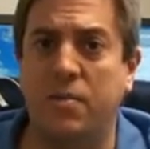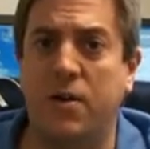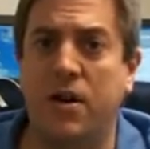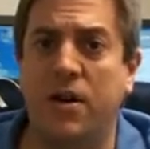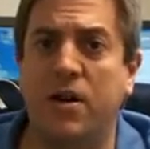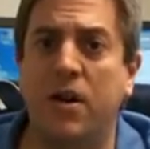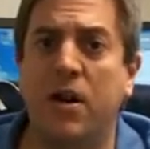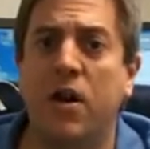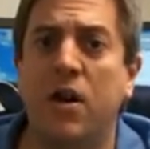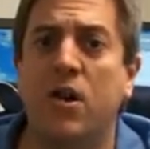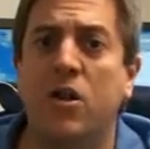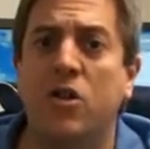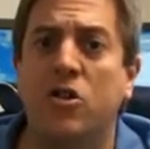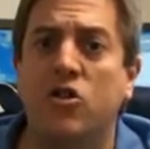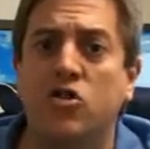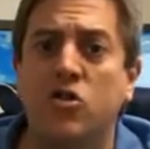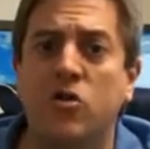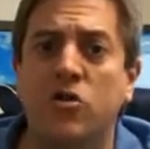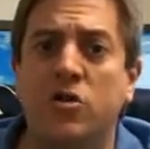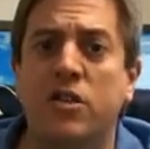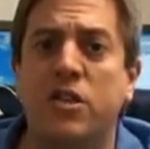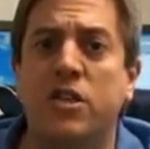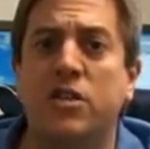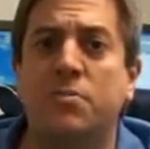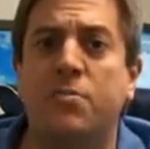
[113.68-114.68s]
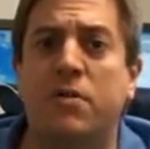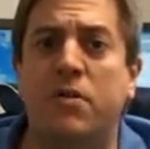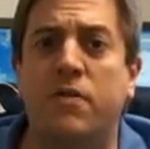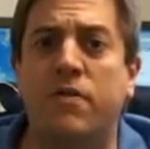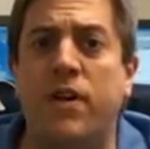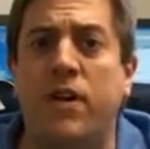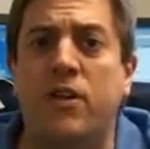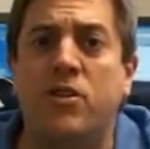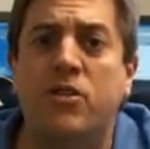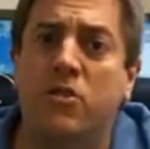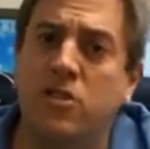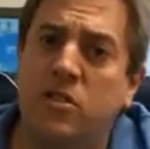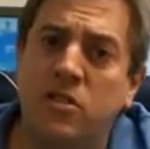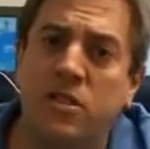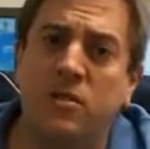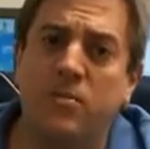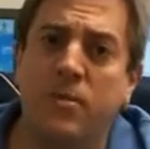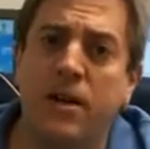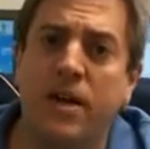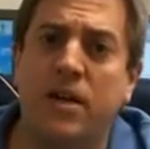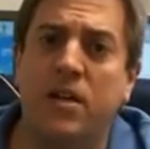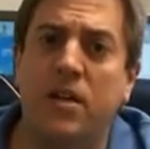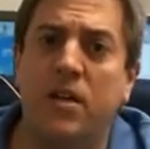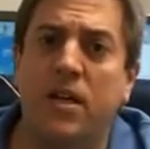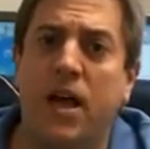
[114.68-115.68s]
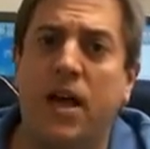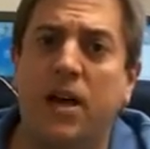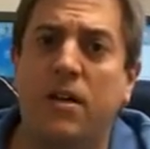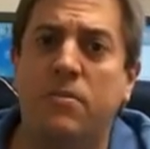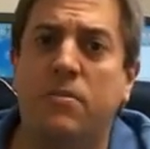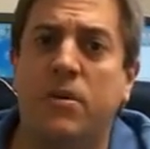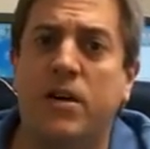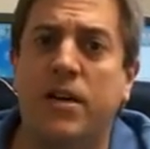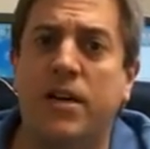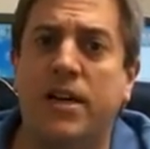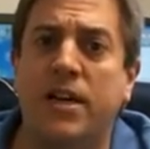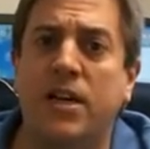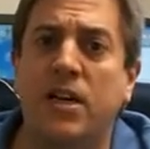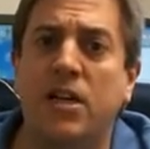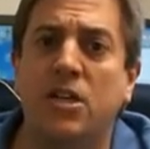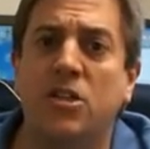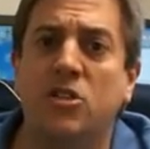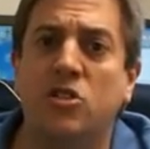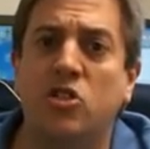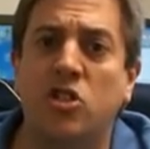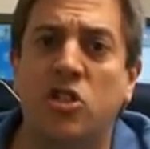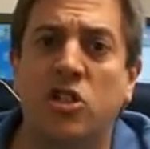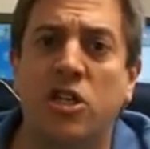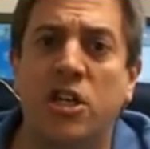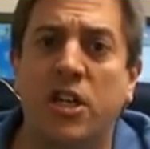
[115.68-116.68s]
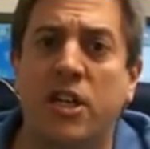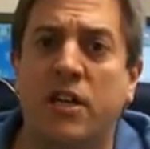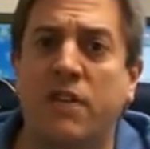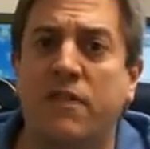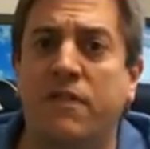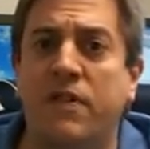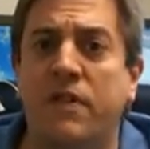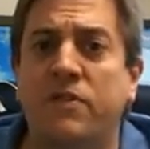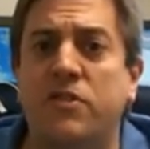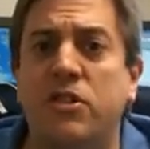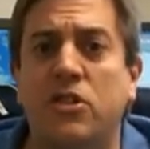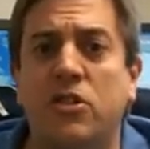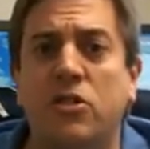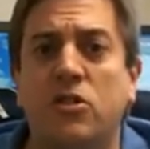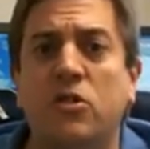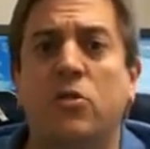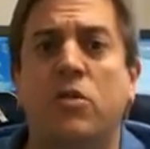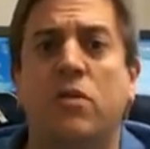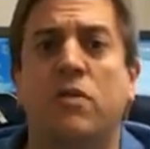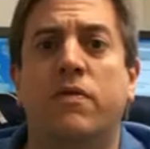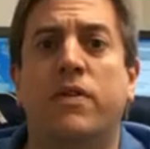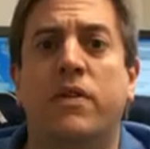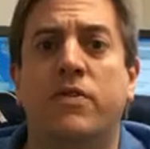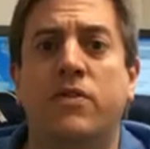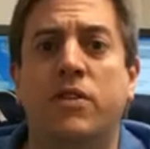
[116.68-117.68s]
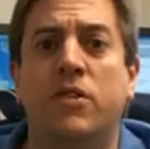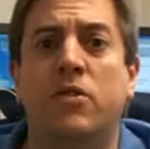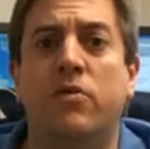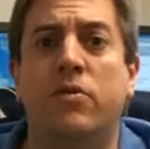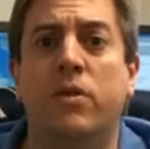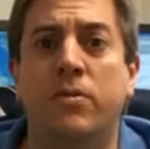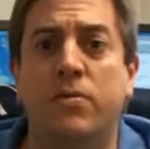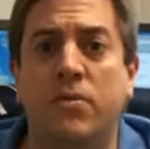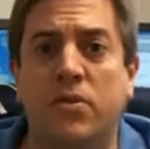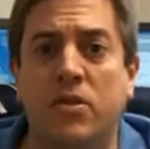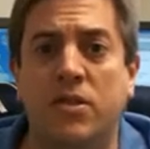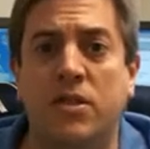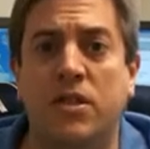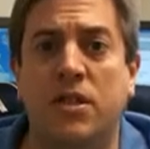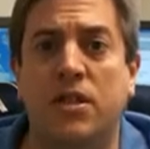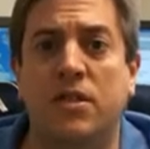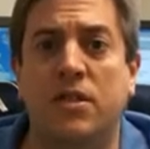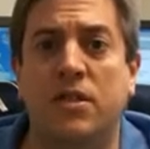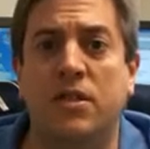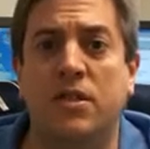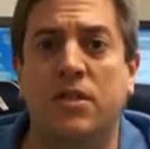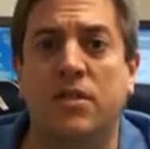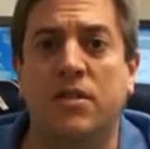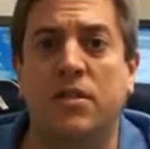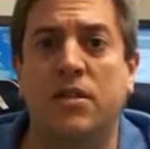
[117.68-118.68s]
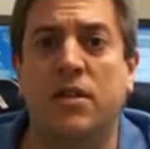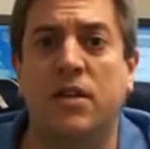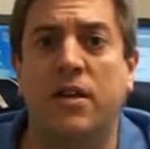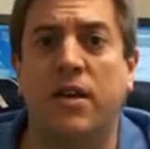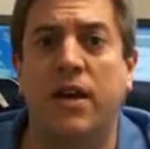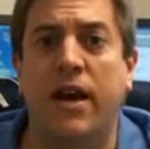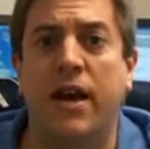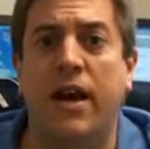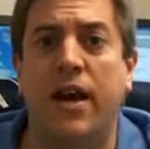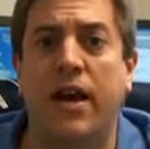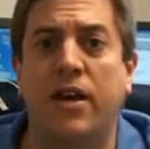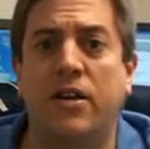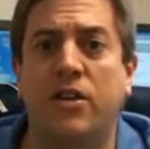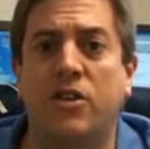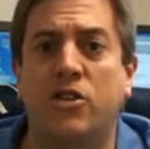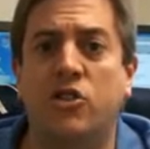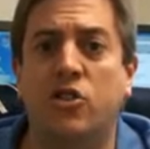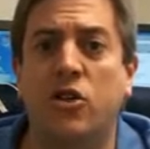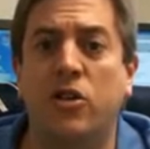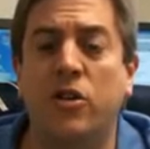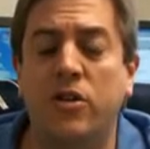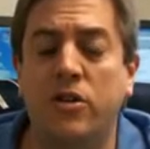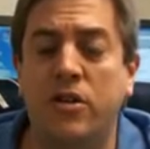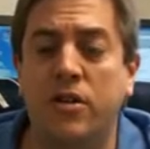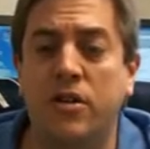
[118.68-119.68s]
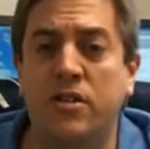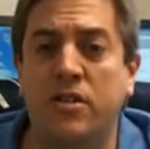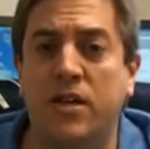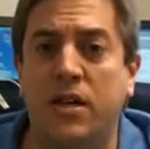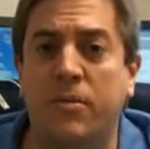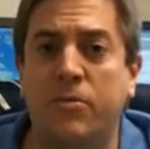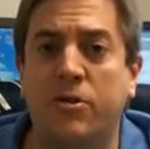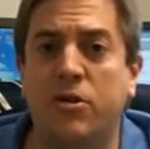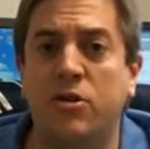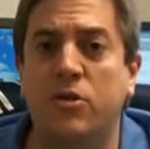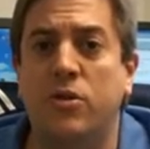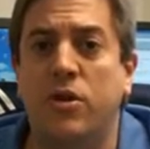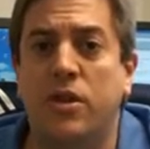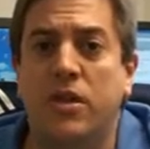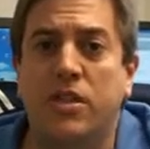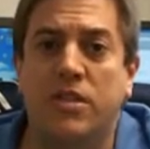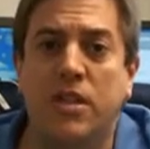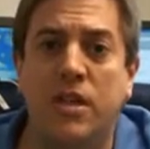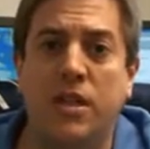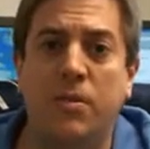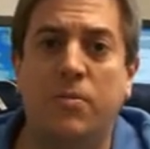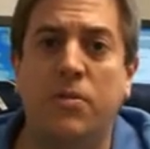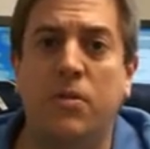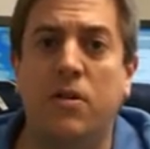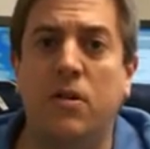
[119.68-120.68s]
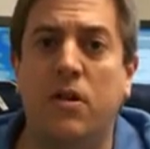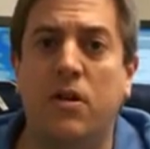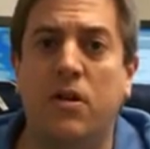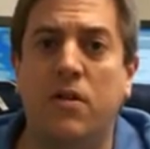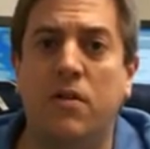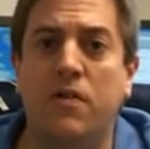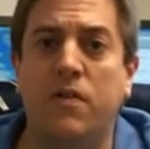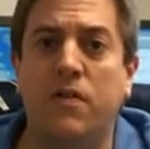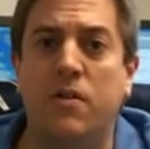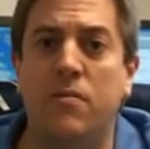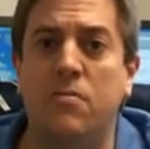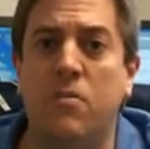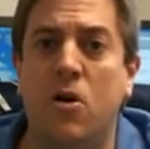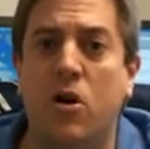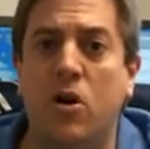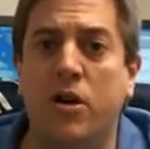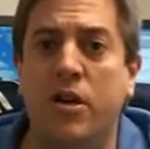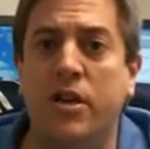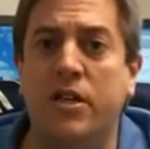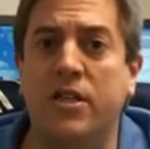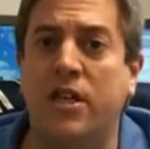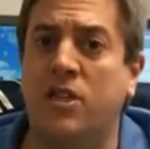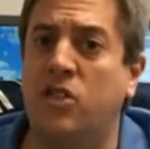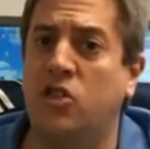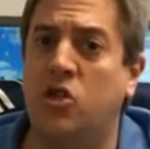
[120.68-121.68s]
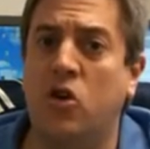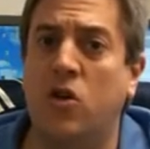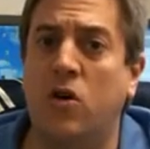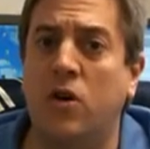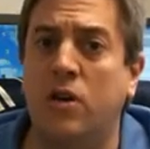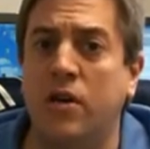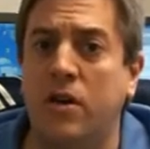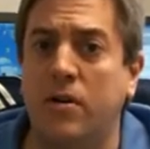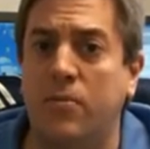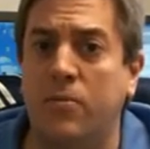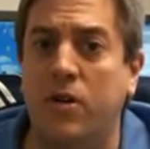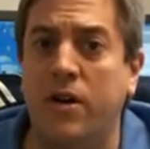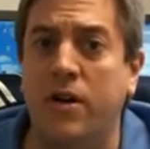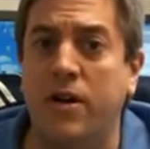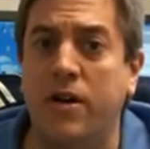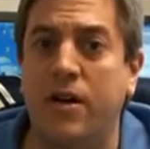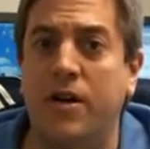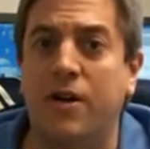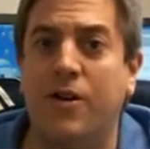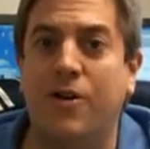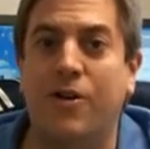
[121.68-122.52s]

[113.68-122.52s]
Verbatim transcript: But truth is, professionals can make a lot of money just hitting 52 or 53%. And to show you this, I'm going to do an example of a market that's currently up right